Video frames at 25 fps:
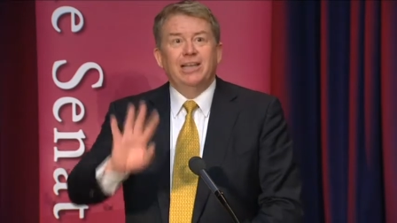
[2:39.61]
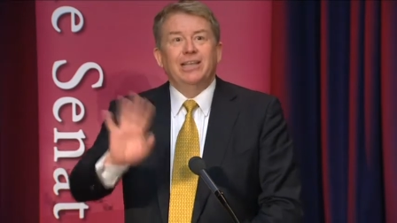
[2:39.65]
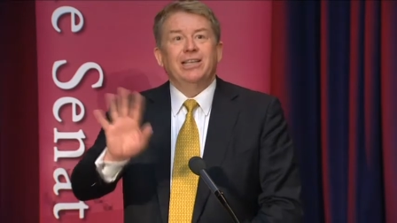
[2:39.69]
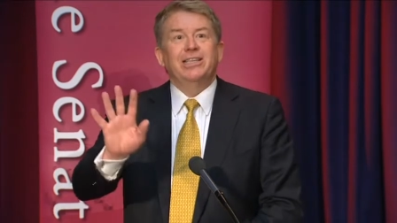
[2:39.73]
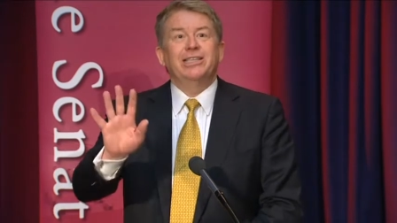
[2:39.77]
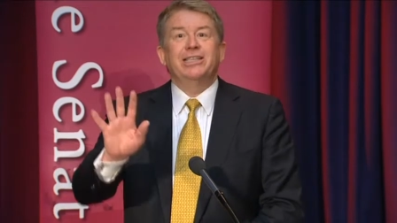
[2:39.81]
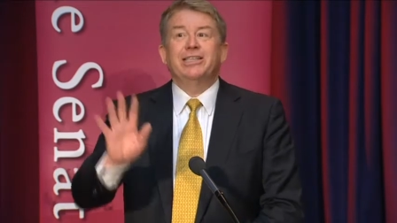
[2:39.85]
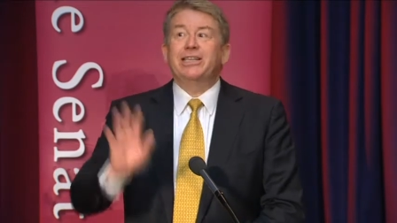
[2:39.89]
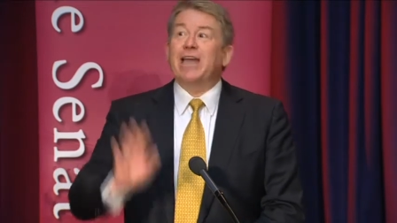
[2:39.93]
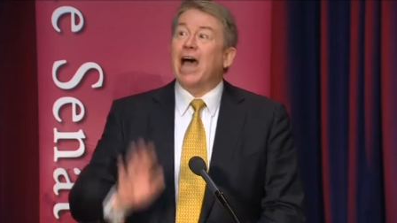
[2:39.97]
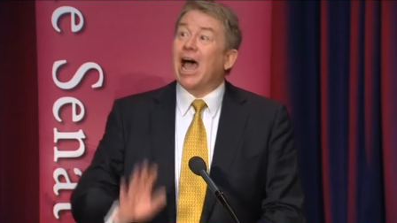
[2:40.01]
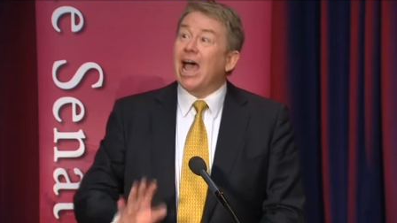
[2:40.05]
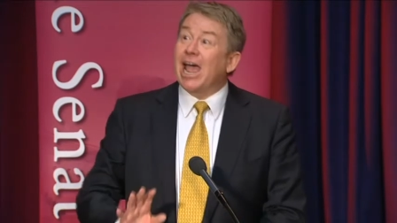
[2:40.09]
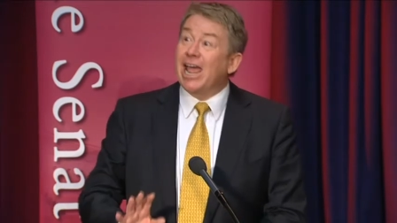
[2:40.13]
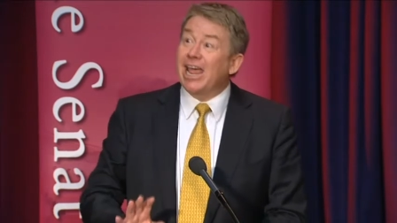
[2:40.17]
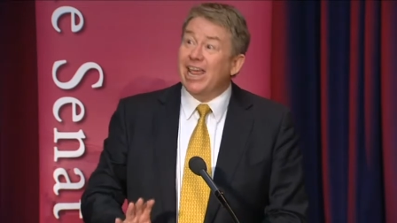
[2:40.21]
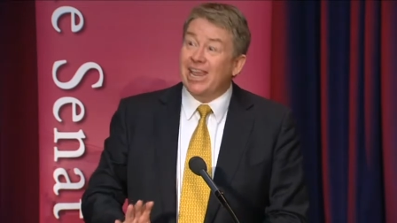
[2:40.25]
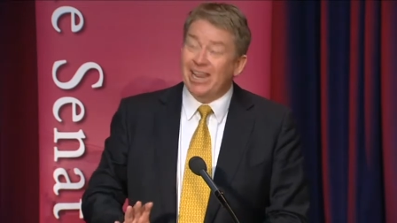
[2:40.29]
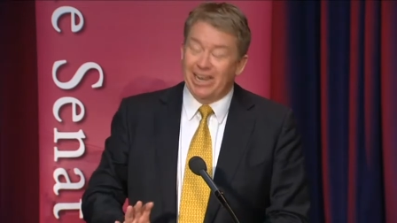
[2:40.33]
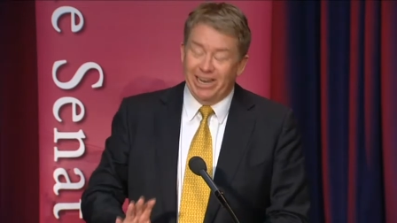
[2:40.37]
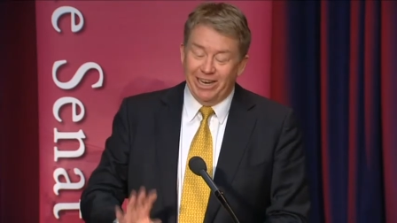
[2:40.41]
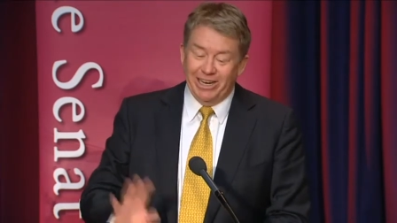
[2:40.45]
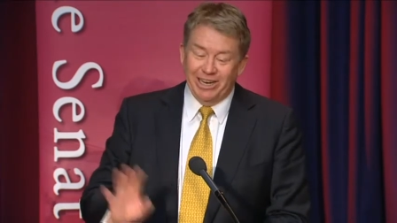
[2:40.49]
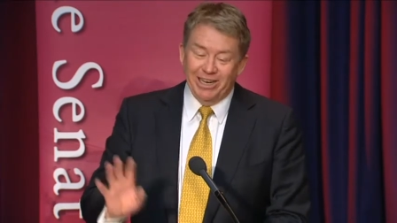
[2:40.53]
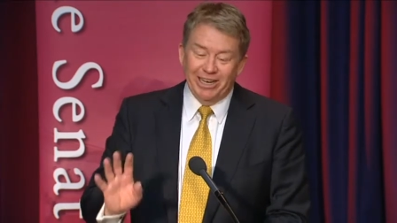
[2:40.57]

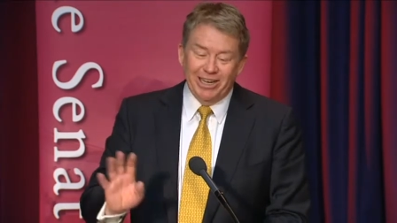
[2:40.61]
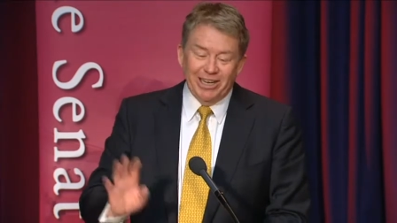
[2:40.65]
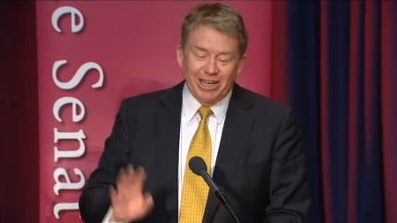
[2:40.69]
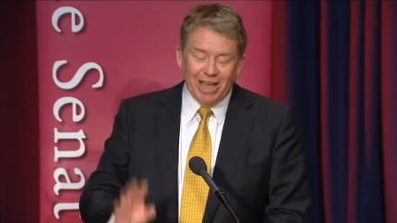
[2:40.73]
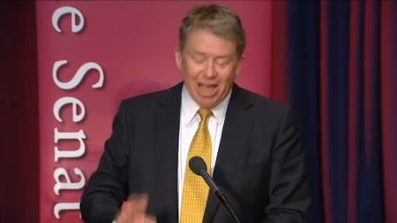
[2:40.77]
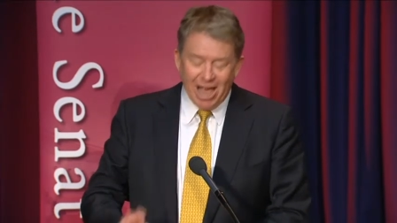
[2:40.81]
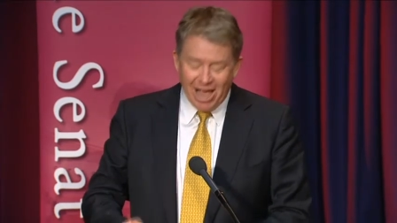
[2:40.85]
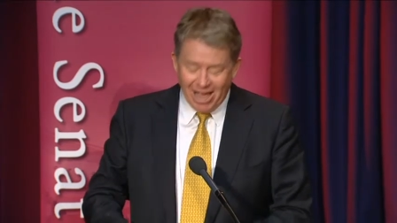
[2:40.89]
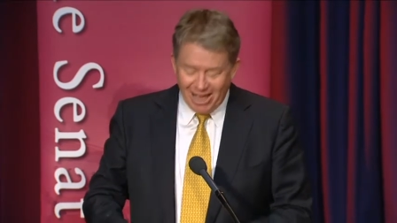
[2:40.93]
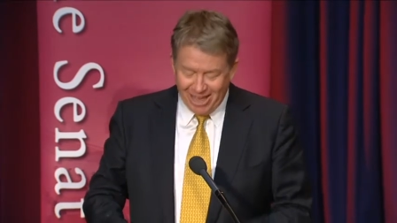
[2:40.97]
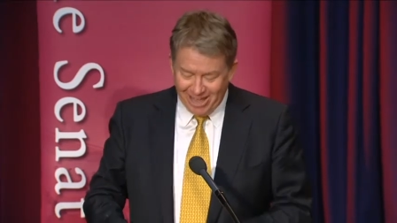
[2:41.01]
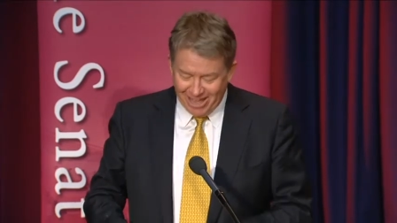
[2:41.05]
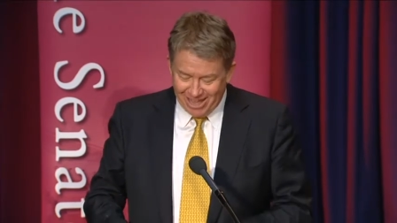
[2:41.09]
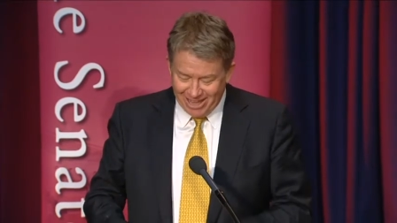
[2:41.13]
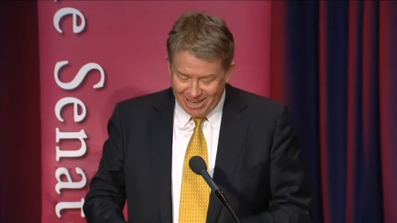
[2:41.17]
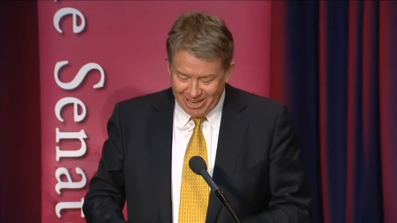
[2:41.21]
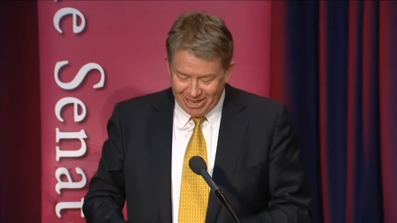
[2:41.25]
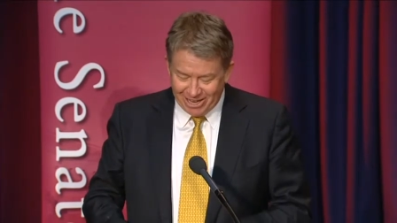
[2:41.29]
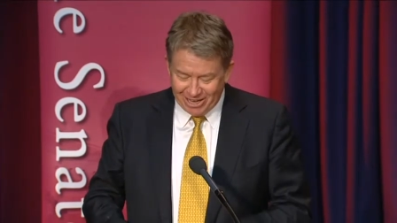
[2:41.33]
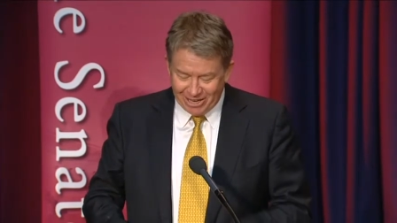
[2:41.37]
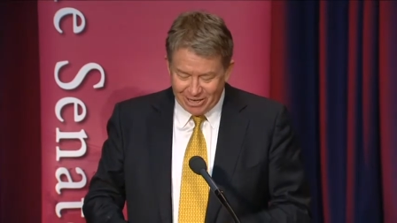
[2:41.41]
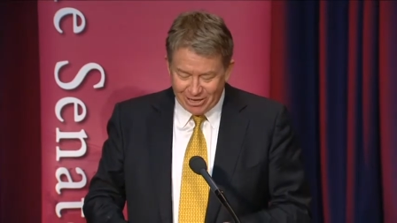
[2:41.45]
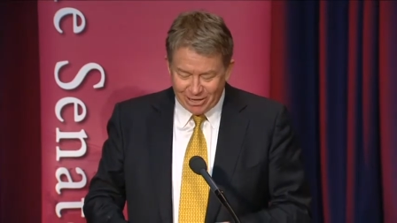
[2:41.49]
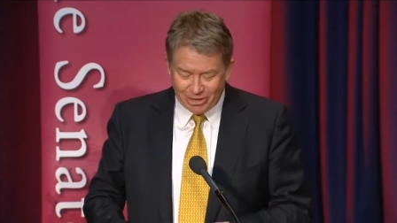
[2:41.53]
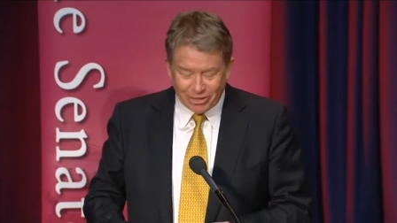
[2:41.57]
stay,
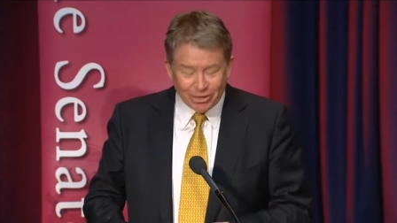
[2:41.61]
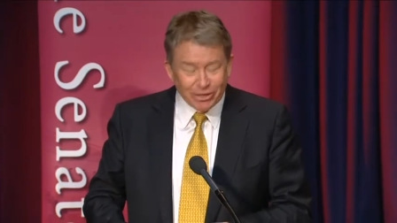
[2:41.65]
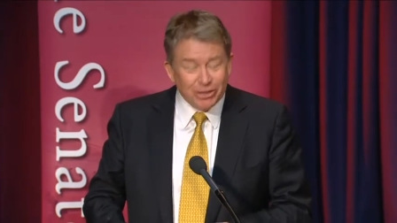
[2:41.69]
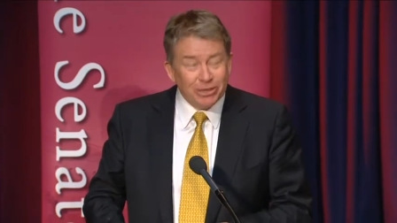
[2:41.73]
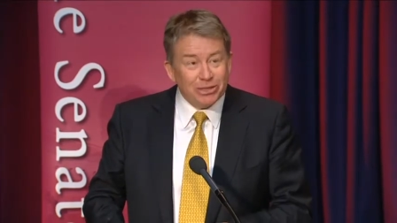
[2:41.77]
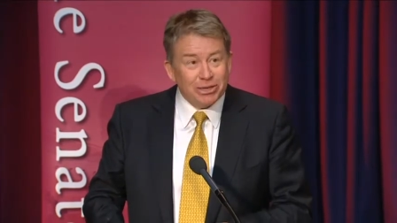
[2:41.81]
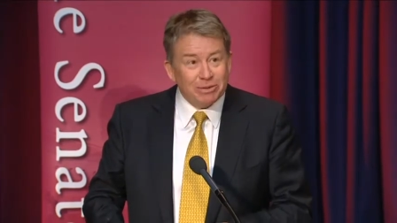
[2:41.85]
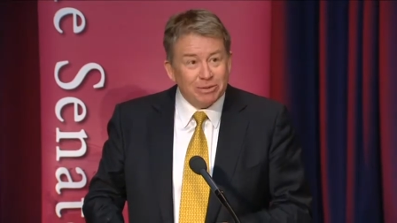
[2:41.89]
because